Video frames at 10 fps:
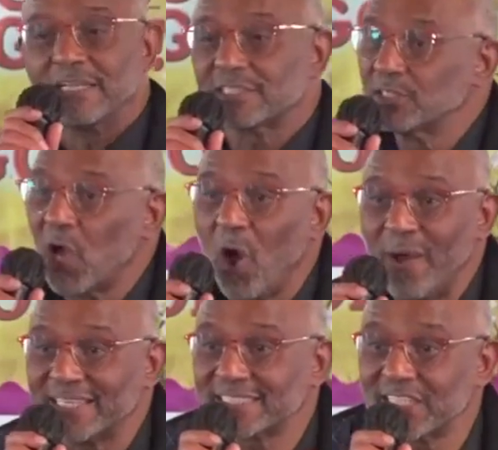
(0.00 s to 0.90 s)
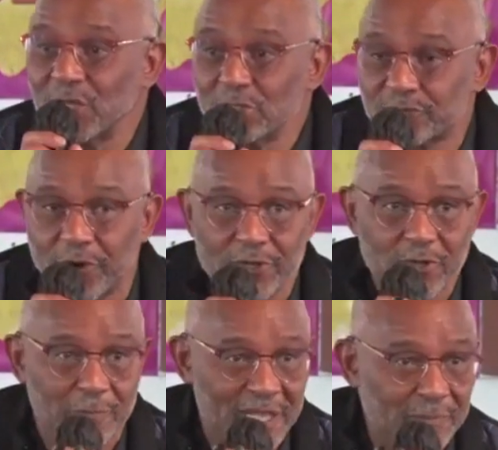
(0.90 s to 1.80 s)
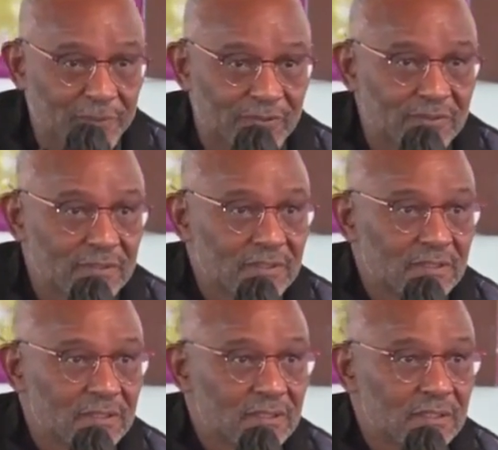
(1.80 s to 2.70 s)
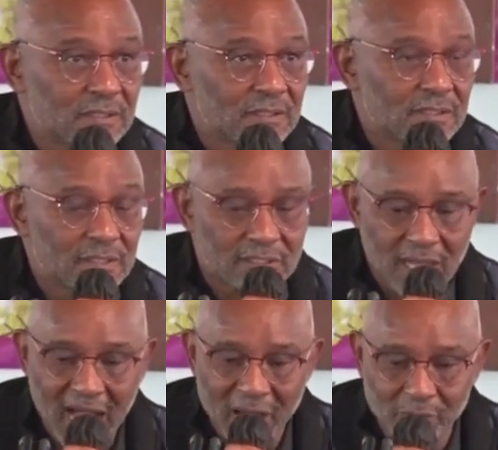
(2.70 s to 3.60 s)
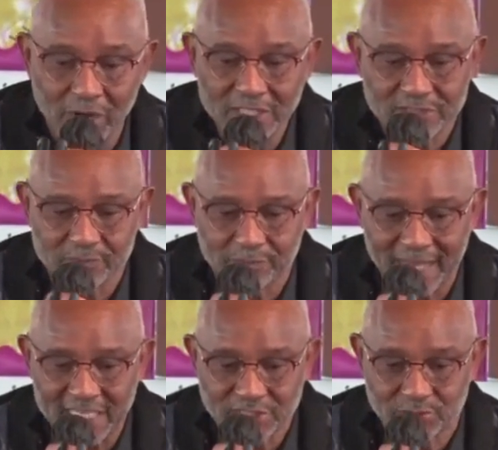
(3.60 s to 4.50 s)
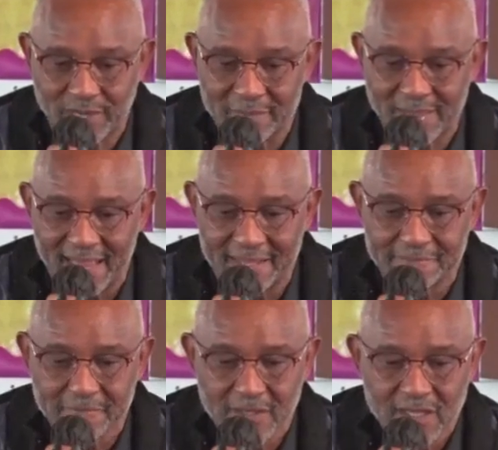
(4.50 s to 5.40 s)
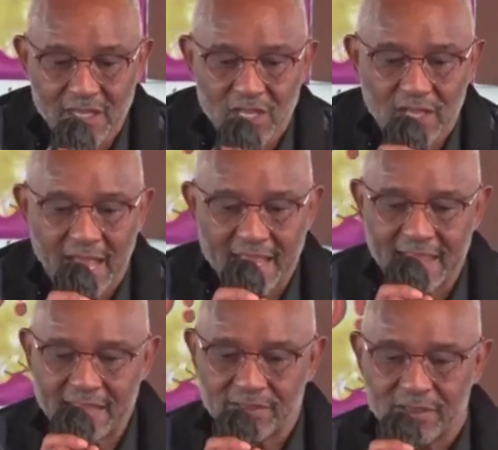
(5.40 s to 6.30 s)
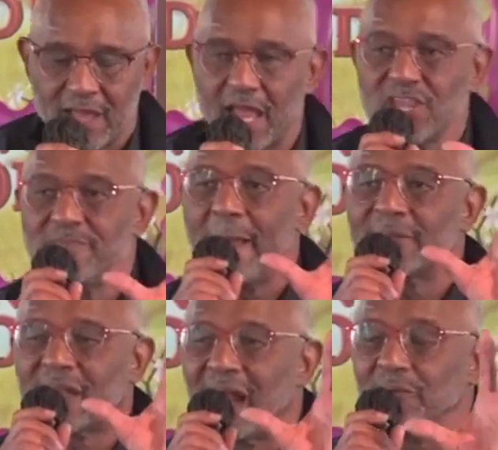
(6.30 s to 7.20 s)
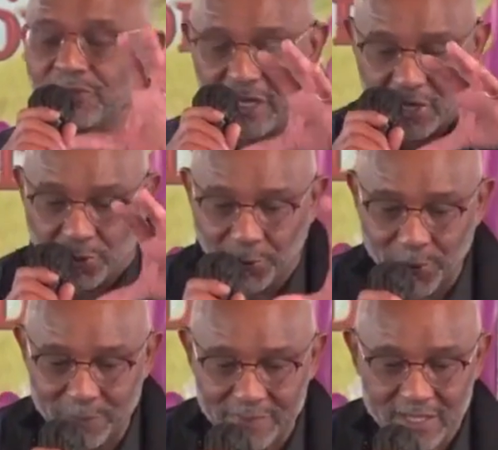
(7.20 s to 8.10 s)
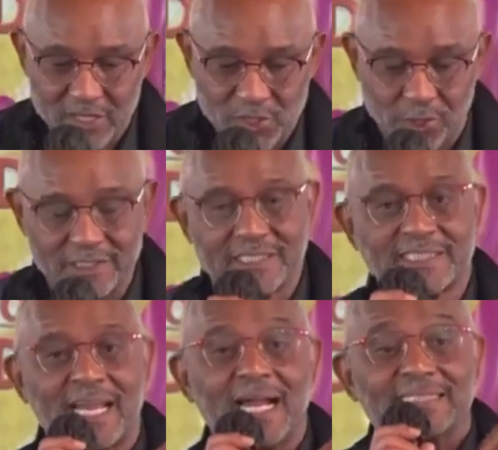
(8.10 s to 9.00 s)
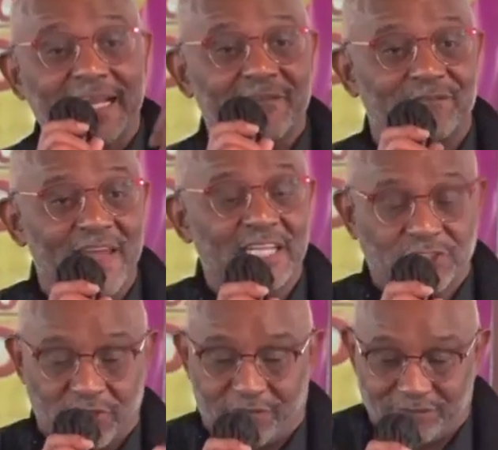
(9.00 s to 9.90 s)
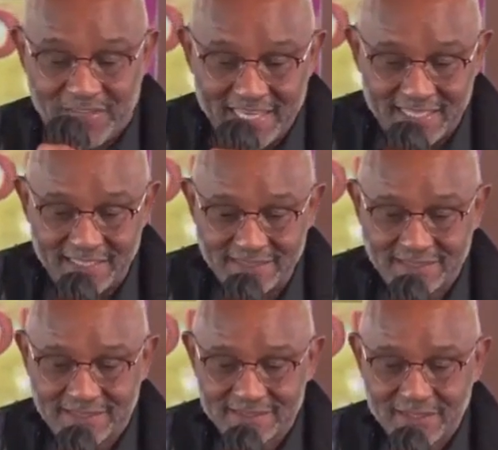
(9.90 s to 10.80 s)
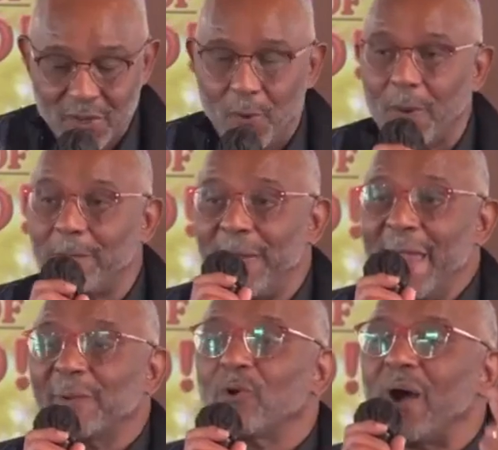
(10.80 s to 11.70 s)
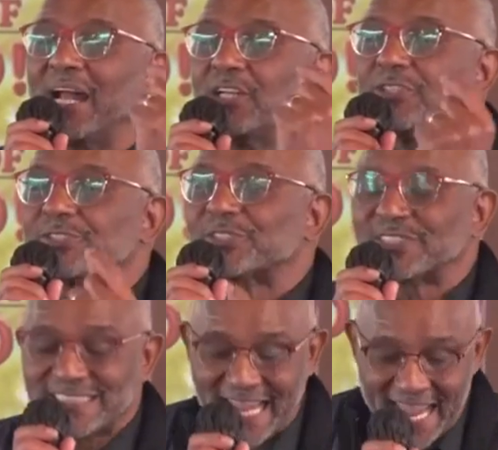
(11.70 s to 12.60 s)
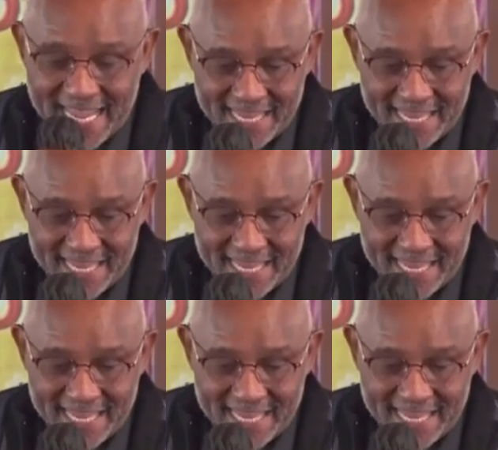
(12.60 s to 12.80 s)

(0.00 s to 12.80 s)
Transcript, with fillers: no excuse for you people. God wants to bless you, amen. And, and, and you'll be able to come to a group. You can discuss and vent your feelings with people who understand